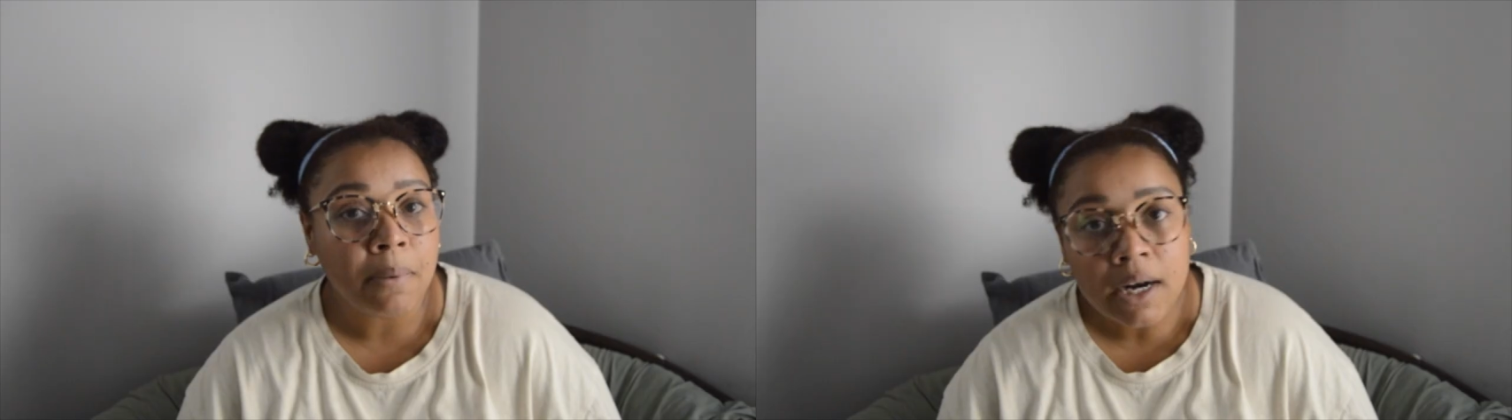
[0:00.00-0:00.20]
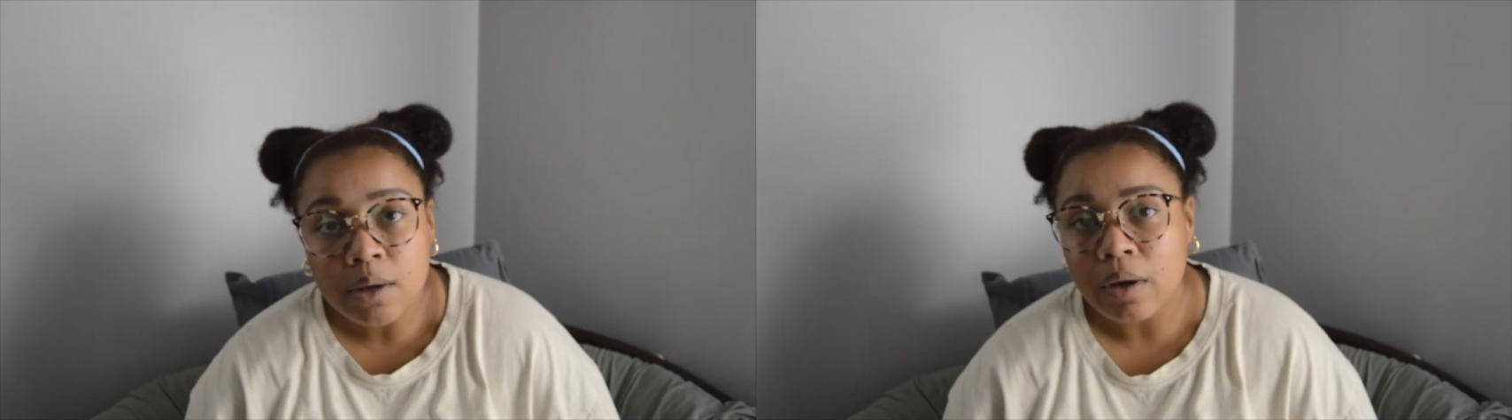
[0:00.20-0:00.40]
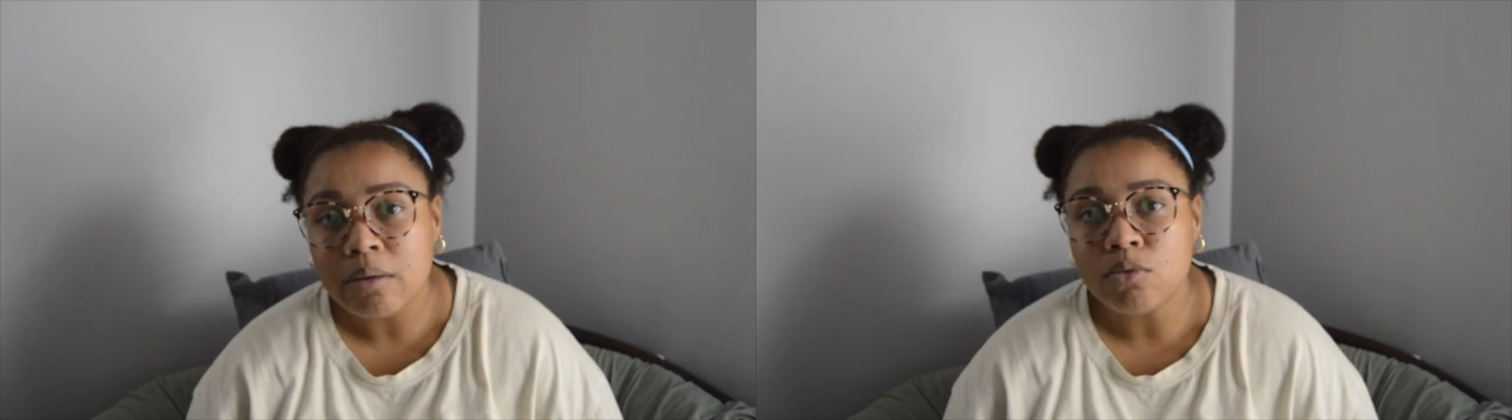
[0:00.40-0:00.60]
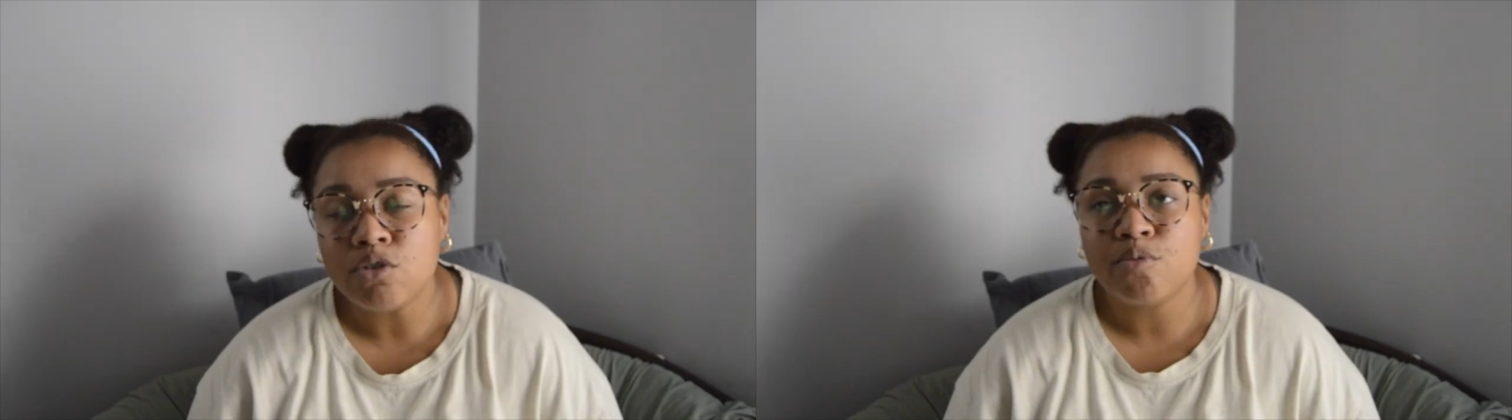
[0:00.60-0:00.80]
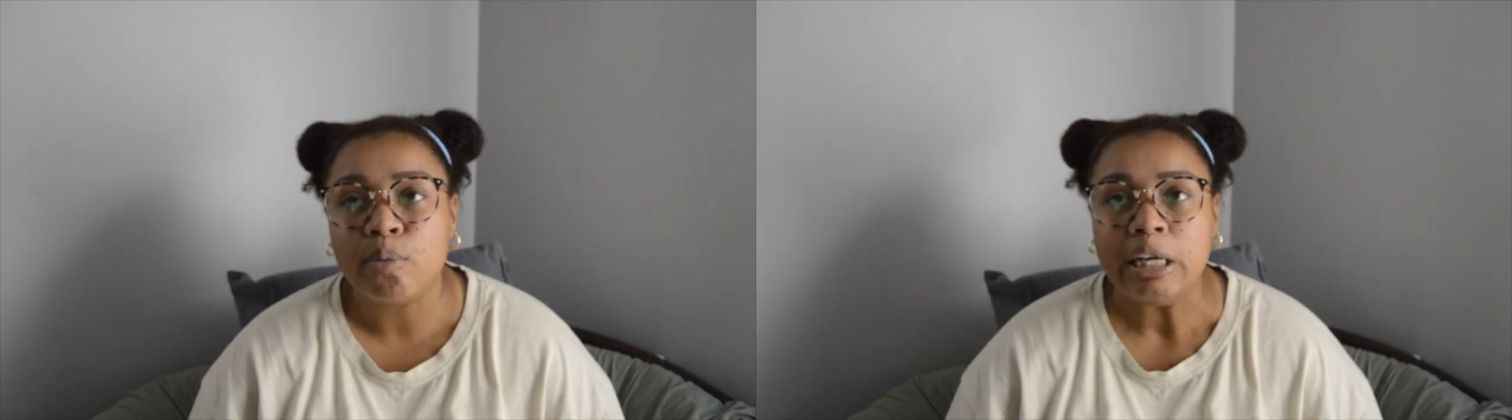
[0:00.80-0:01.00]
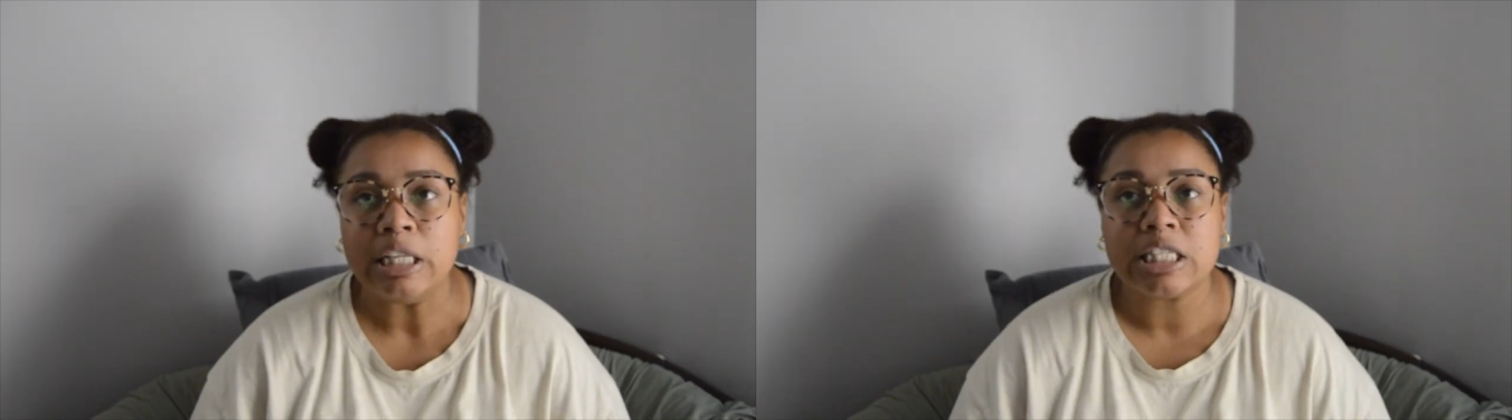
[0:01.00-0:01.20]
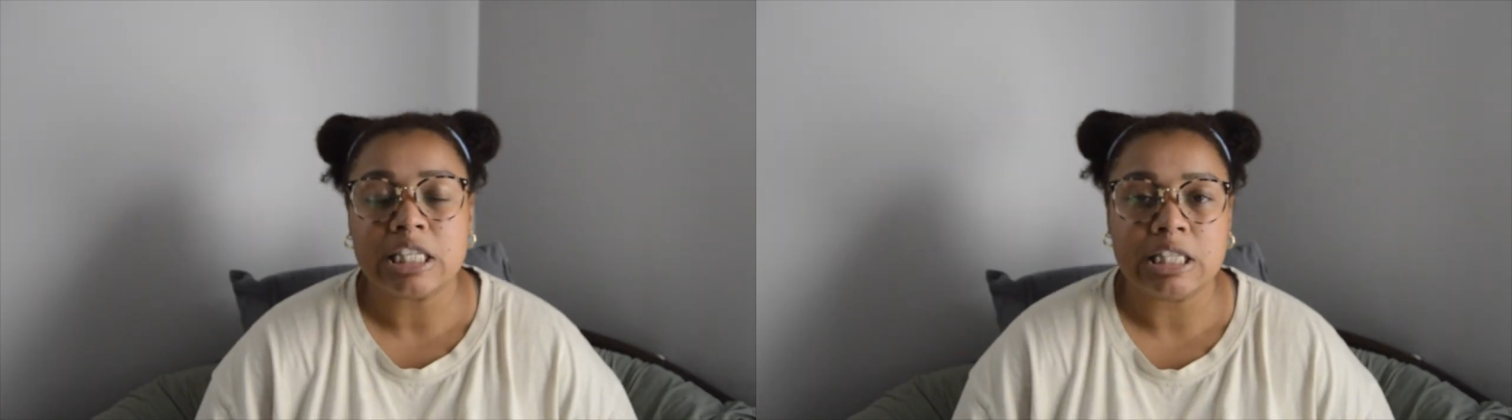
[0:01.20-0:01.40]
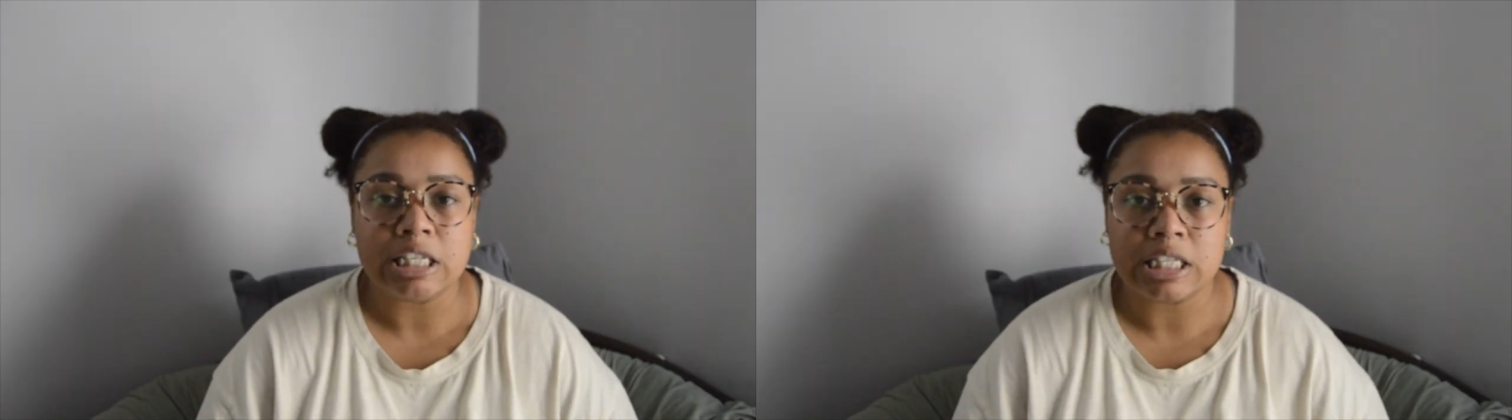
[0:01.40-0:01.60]
body weight movements
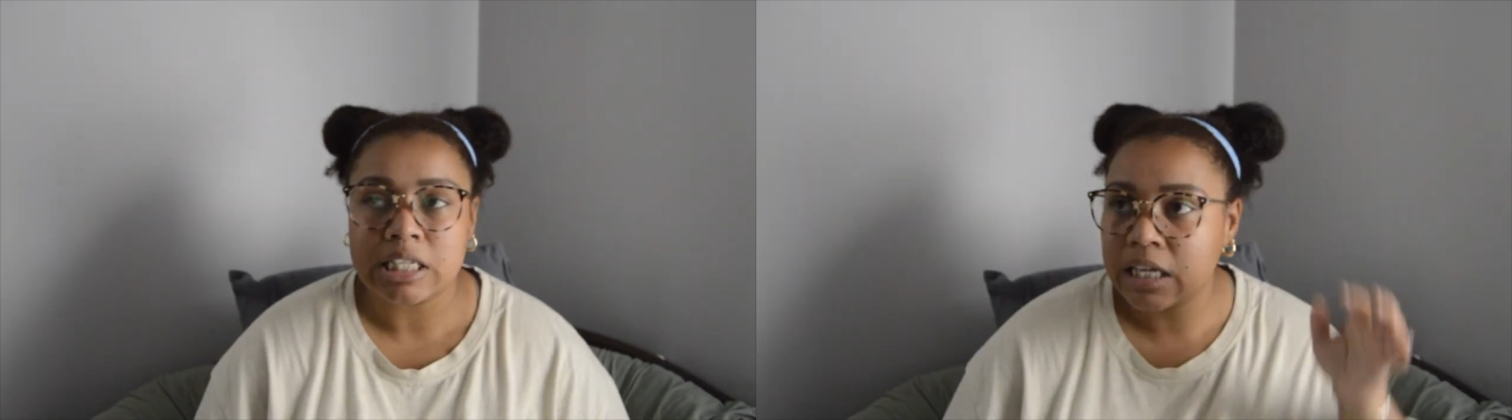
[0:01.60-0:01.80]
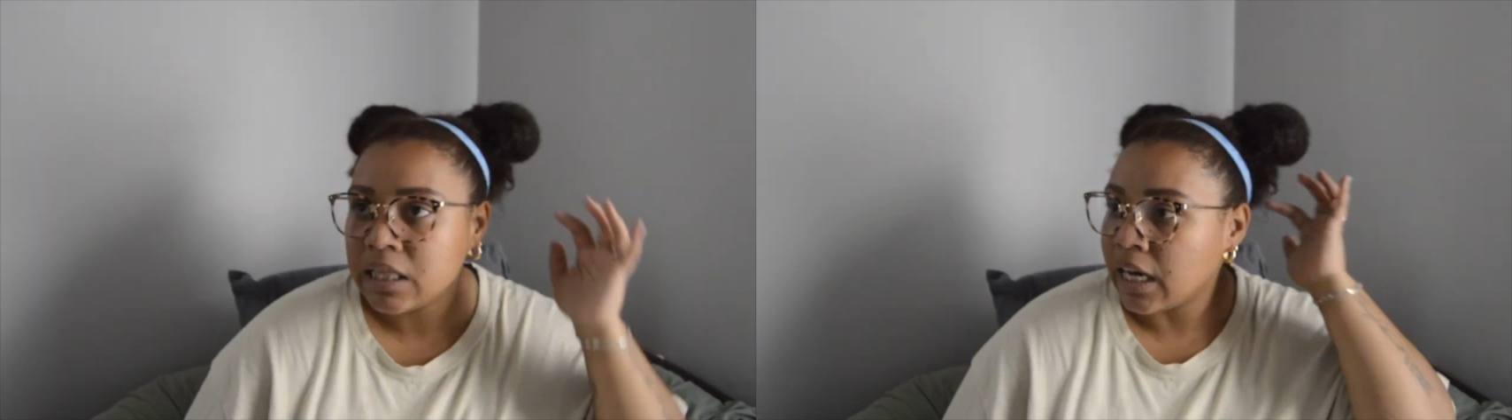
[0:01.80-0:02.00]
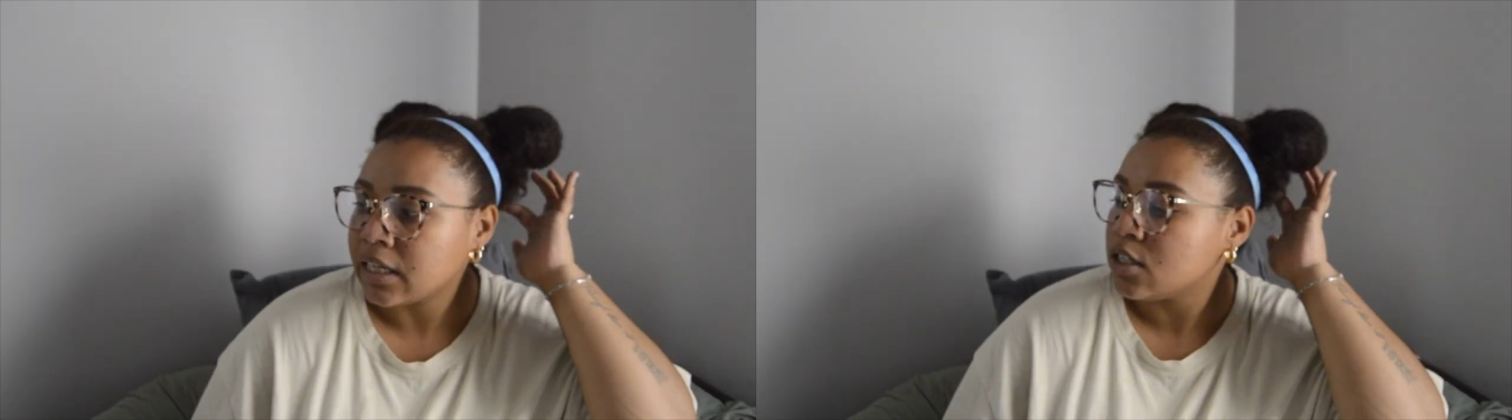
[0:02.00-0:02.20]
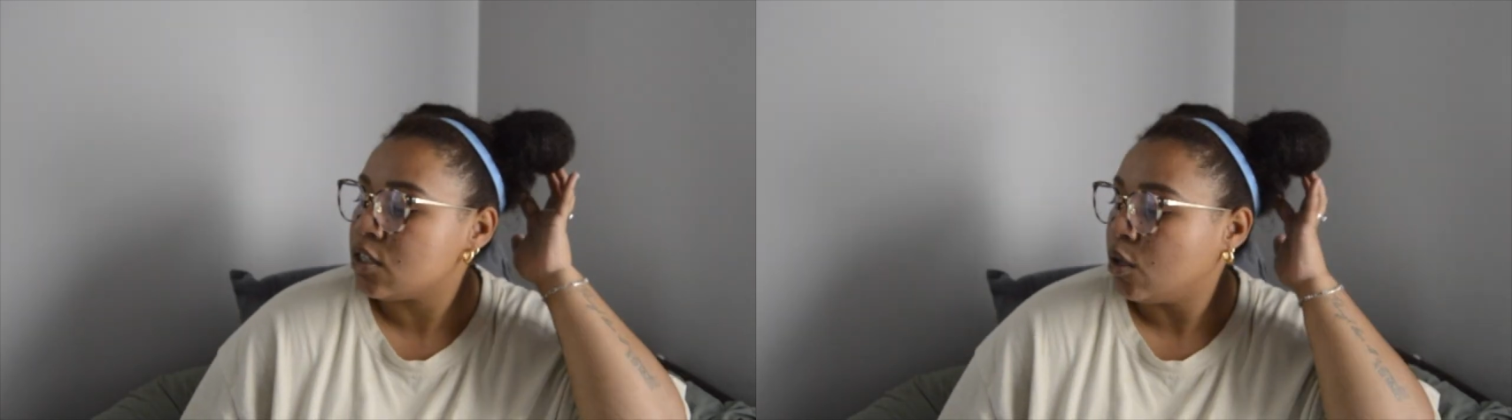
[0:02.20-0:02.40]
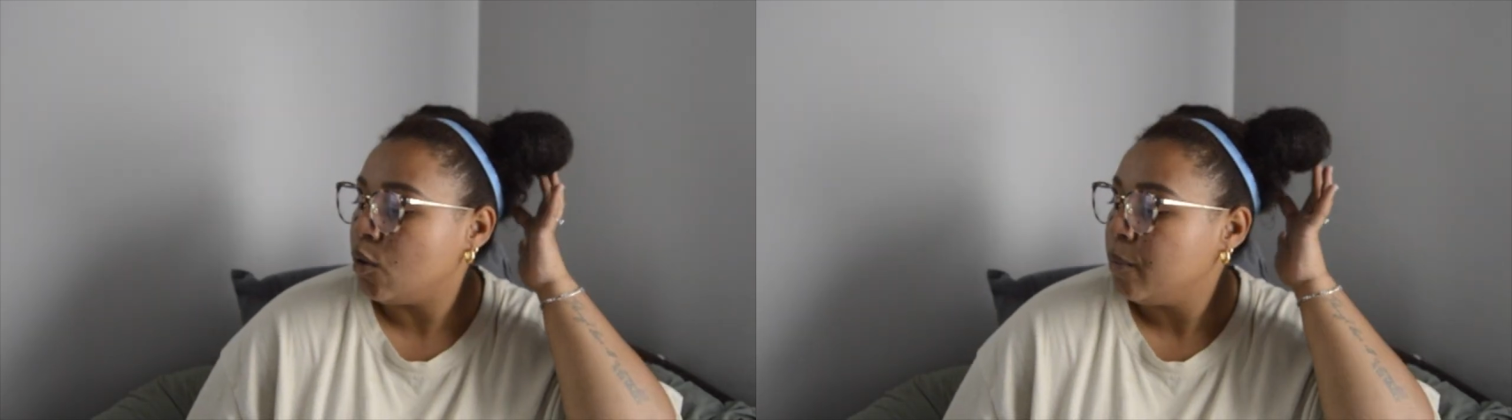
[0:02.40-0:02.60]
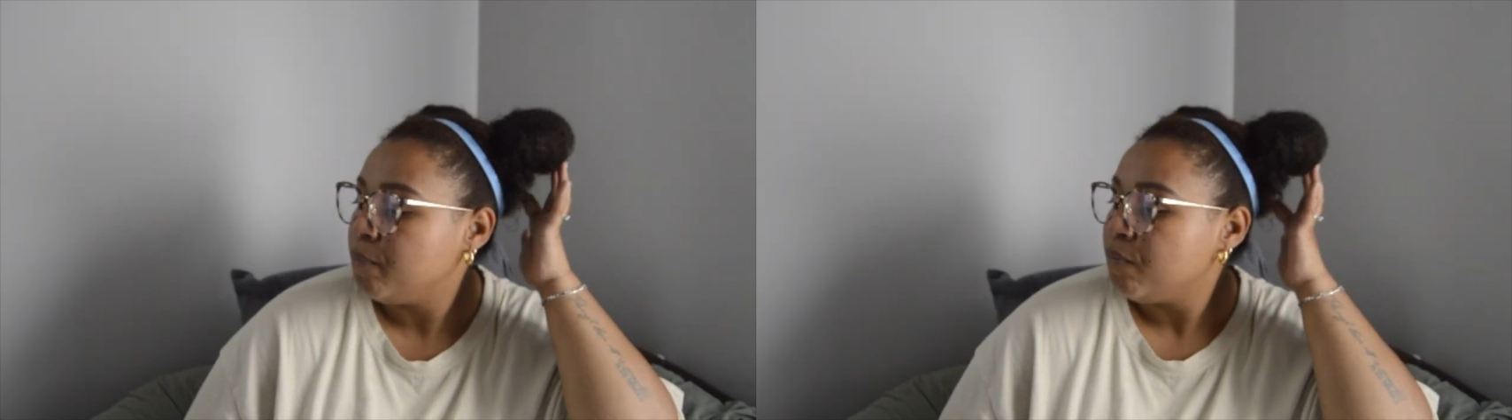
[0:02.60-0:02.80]
and things like that. So